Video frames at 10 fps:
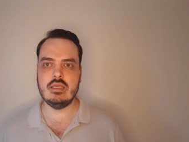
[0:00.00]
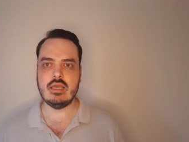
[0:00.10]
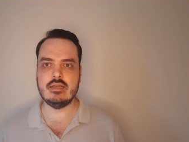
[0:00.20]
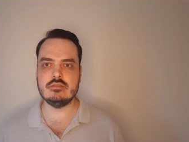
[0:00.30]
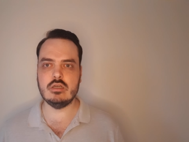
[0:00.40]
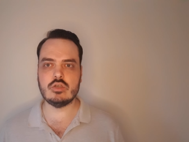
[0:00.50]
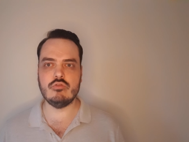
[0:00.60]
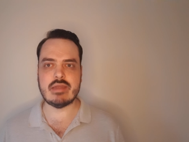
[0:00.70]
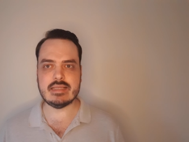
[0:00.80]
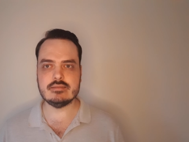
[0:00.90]
And it's not
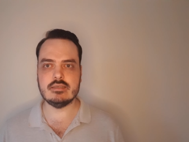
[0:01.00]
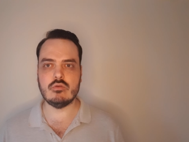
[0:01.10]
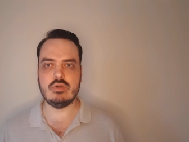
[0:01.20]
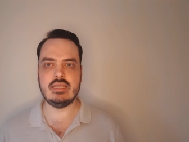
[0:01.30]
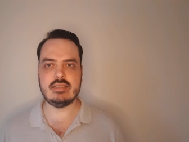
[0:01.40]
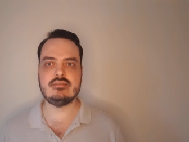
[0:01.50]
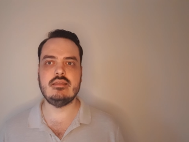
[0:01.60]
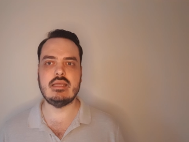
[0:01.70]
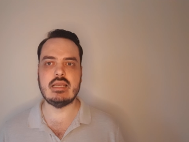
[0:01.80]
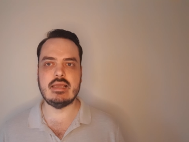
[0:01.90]
greater or less than
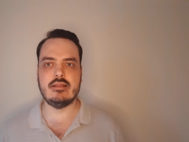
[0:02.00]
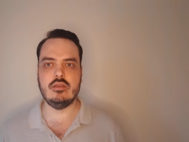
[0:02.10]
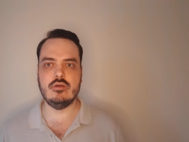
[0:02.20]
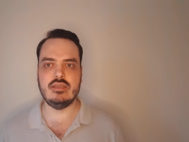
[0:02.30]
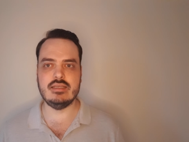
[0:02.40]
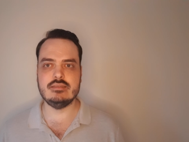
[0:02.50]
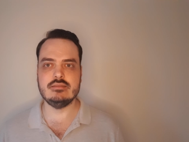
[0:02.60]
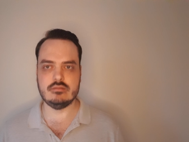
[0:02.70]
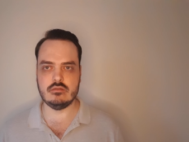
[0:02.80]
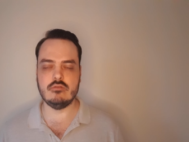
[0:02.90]
that likelihood, it
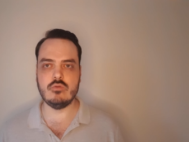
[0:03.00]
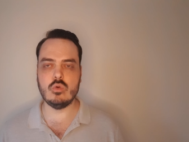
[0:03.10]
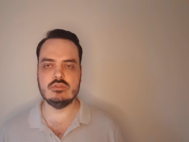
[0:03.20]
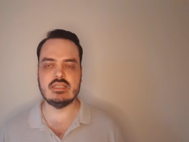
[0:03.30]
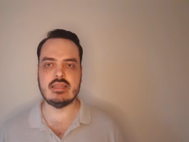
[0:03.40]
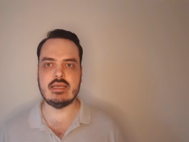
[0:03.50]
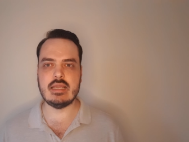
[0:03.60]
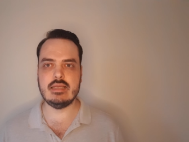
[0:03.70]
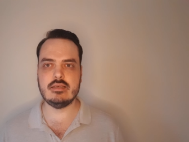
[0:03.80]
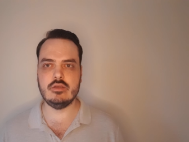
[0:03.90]
falls at that
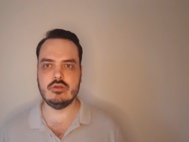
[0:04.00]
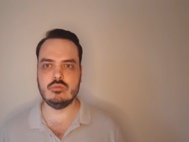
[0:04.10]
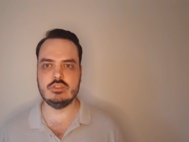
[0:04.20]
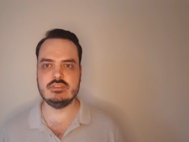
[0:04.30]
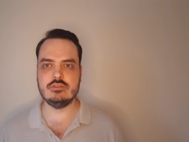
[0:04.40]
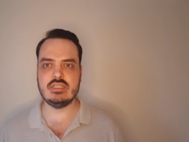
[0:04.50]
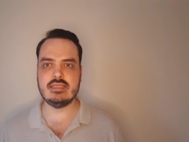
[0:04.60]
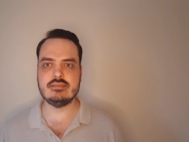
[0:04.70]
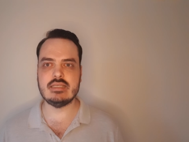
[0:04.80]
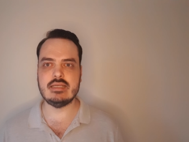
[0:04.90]
likelihood, which
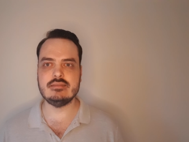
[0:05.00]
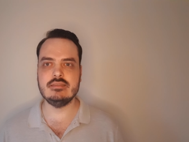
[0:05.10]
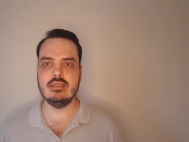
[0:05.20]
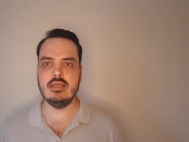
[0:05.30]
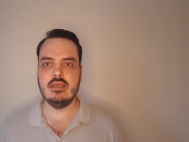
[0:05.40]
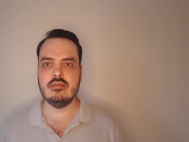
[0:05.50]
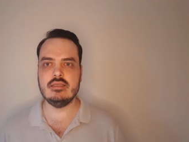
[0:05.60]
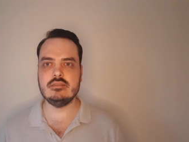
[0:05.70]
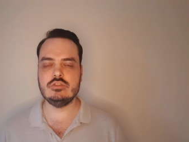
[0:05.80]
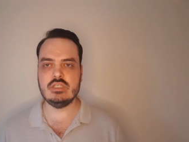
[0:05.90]
suggests that
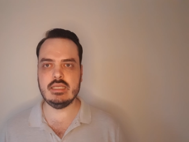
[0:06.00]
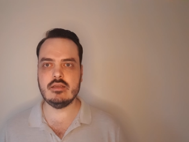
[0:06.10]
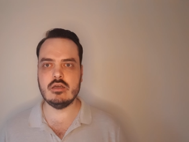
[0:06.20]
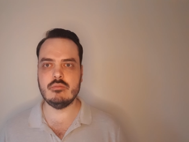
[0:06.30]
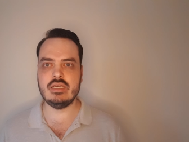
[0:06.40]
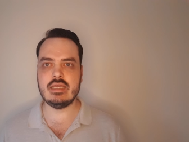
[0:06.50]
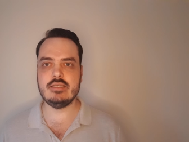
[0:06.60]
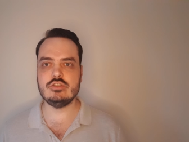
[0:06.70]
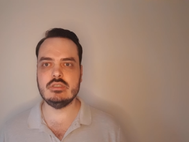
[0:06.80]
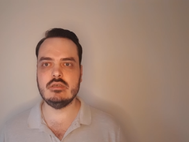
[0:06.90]
there's a gene
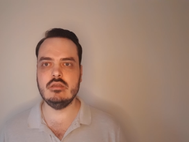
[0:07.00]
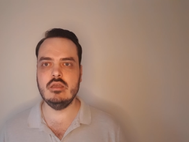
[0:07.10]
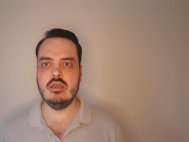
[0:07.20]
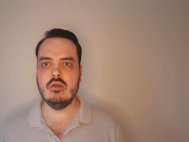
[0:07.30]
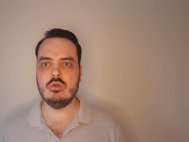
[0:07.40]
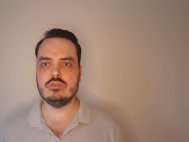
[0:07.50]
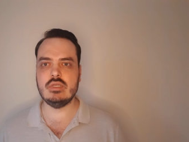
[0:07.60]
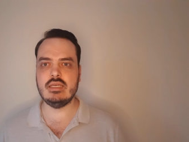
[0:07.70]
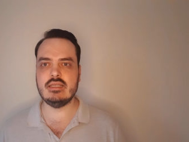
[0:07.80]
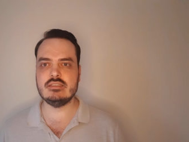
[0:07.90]
combination which,
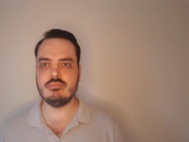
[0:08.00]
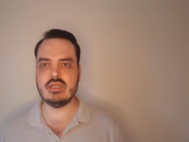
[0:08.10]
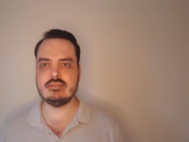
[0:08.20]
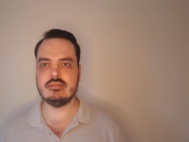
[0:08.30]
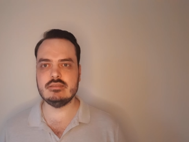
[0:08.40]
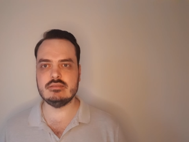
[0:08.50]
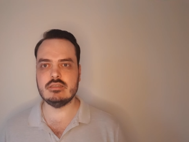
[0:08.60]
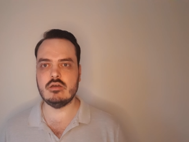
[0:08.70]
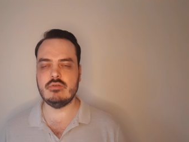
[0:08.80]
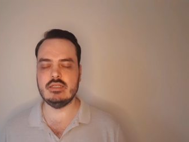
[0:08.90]
when it expresses
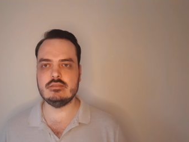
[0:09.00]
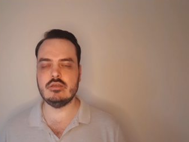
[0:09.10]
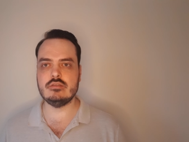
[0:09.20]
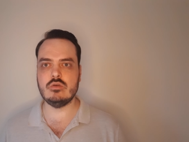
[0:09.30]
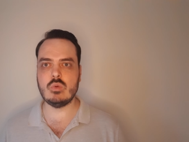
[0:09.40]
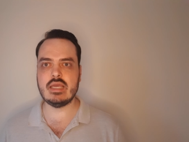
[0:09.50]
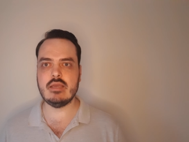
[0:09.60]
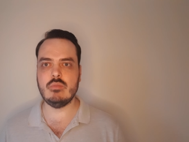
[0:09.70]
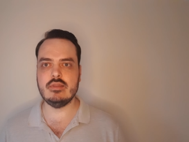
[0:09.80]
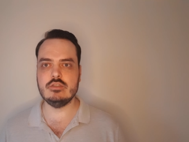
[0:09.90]
itself in a certain way,
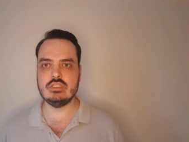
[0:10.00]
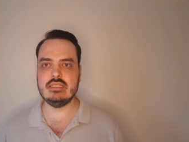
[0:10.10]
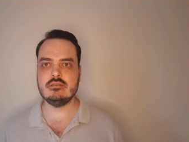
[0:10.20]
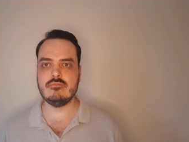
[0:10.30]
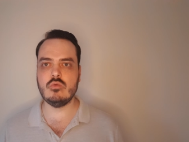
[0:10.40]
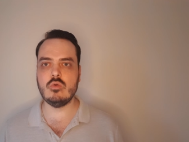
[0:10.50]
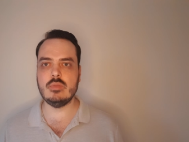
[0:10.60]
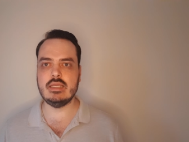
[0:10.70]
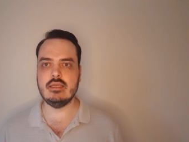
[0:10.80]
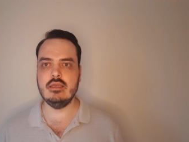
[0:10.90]
when the genes are
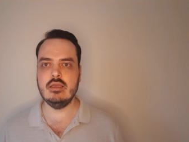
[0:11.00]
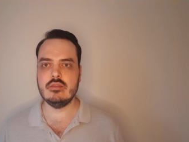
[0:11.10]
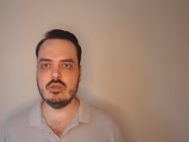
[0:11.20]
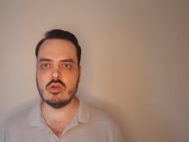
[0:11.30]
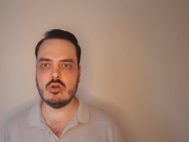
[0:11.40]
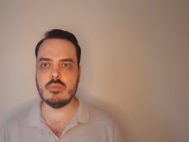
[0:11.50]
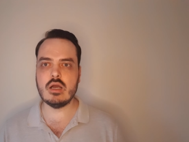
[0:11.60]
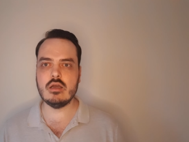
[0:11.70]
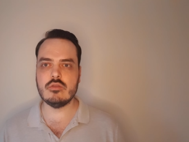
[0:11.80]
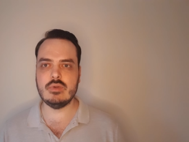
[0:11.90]
forming the neural
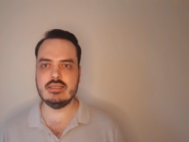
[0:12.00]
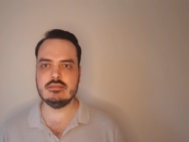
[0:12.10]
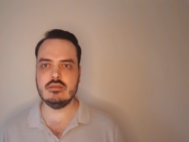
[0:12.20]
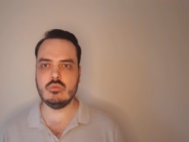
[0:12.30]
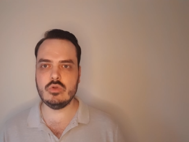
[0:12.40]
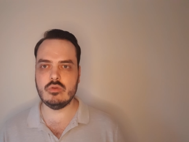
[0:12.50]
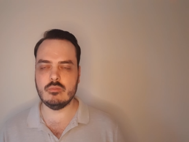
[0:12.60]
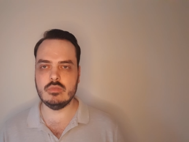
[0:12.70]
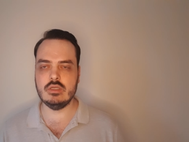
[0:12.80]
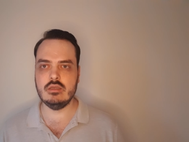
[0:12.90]
pathways in the
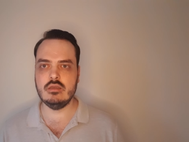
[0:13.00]
womb,